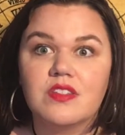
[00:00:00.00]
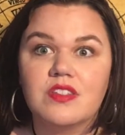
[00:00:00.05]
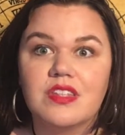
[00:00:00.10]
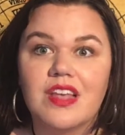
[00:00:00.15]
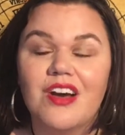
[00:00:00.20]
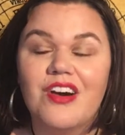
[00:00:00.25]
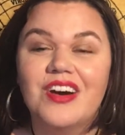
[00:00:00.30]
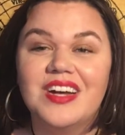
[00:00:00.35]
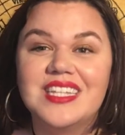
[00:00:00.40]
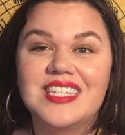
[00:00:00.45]

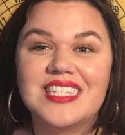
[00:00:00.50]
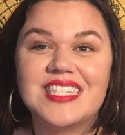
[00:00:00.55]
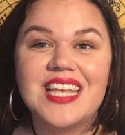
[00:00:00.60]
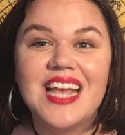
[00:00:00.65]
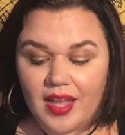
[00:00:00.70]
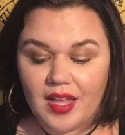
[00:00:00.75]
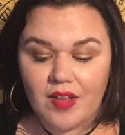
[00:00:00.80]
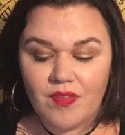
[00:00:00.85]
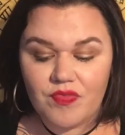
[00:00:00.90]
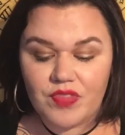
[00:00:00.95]
So
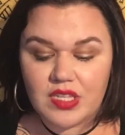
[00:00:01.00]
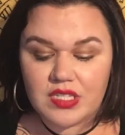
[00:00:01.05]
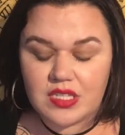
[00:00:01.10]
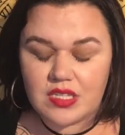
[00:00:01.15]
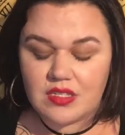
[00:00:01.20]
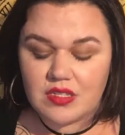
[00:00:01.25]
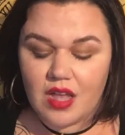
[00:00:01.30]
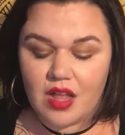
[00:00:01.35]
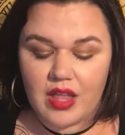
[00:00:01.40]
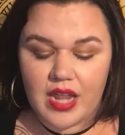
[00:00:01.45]
I give this
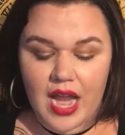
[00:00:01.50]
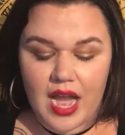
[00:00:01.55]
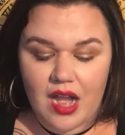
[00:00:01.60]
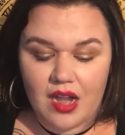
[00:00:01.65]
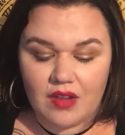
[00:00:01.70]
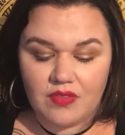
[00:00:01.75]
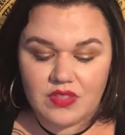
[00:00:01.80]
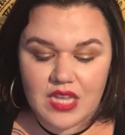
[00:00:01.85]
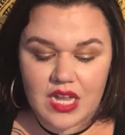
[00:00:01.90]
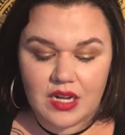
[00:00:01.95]
a solid 8
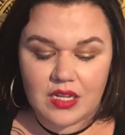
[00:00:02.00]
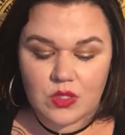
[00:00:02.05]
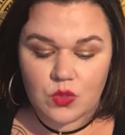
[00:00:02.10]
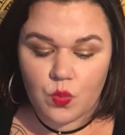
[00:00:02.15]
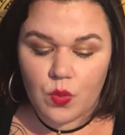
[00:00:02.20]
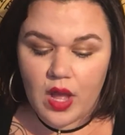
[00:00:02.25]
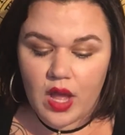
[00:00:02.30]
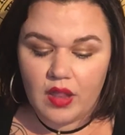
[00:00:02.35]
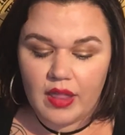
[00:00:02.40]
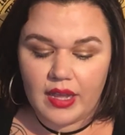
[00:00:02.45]
out of 10
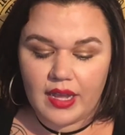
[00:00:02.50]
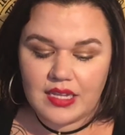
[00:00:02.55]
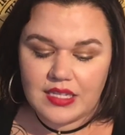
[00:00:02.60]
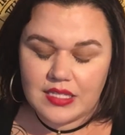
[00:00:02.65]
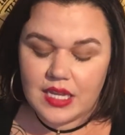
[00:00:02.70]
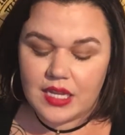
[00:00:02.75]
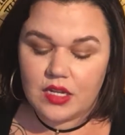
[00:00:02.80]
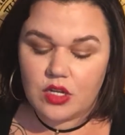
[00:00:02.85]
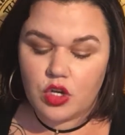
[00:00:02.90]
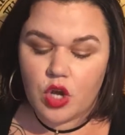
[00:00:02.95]
as well. Like I
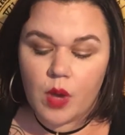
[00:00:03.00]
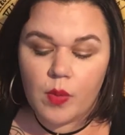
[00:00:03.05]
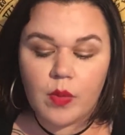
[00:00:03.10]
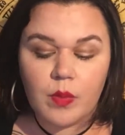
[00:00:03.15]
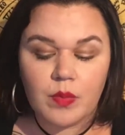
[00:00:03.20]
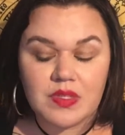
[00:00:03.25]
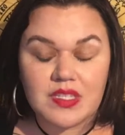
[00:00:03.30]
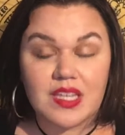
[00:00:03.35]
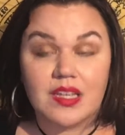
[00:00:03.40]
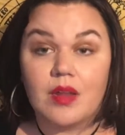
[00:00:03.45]
said, no
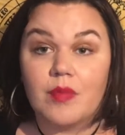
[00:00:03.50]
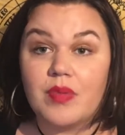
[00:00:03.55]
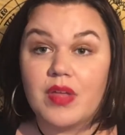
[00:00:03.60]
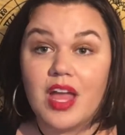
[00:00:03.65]
one was gonna